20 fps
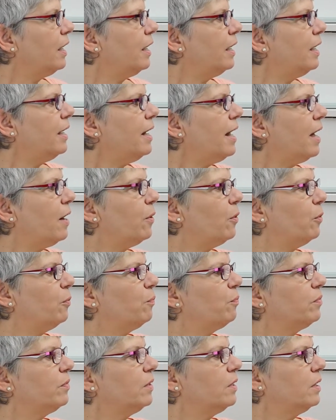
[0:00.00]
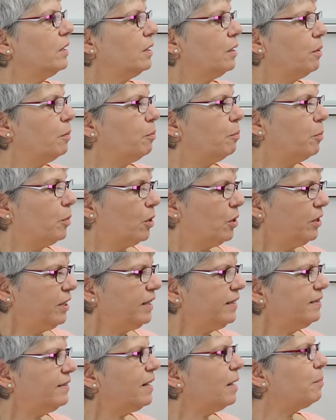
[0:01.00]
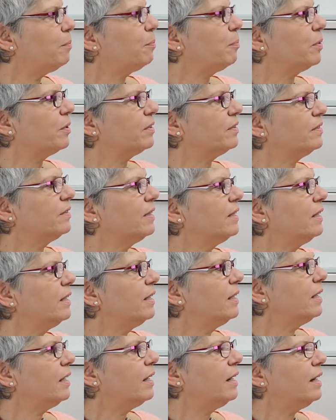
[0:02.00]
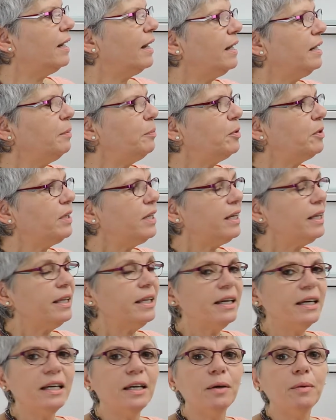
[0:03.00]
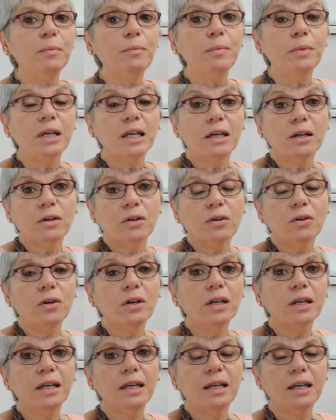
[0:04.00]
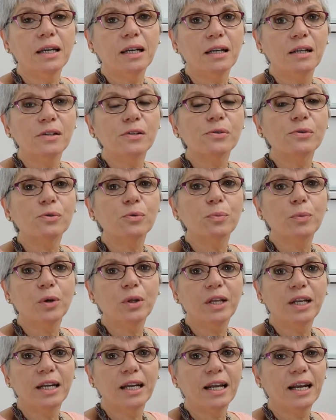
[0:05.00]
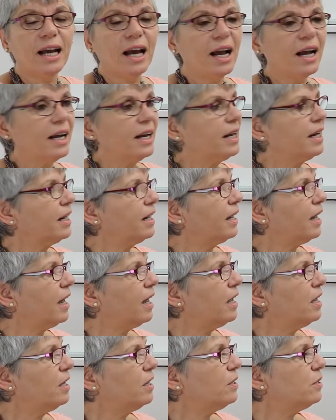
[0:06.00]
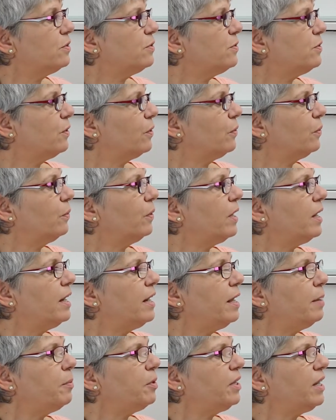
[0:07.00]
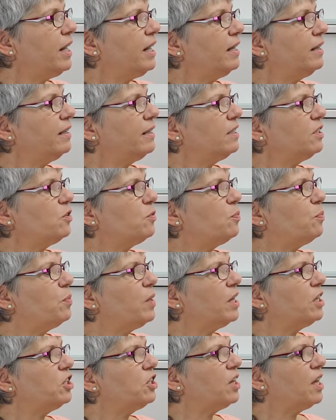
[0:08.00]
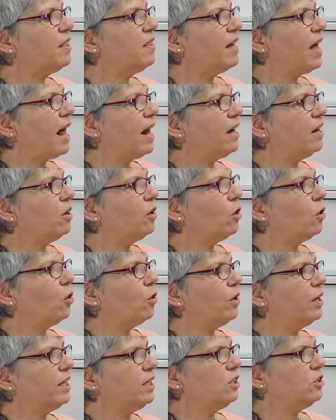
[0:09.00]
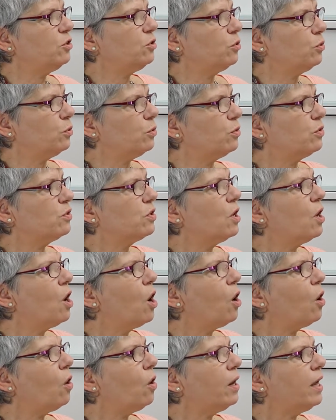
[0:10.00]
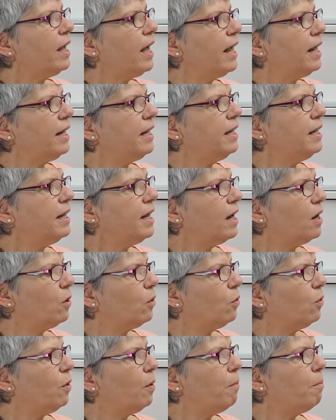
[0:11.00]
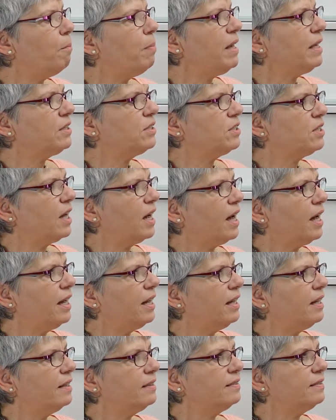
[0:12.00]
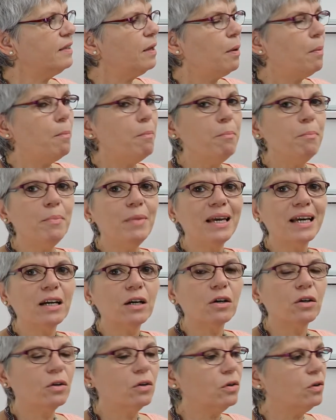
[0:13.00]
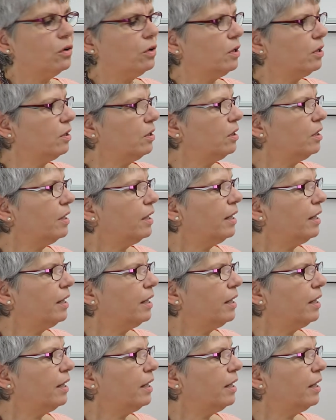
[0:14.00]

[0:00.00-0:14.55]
Now, more examples. La limonada es mejor que el zumo de naranja. So, lemonade is better than orange juice. Okay, now, better es mejor.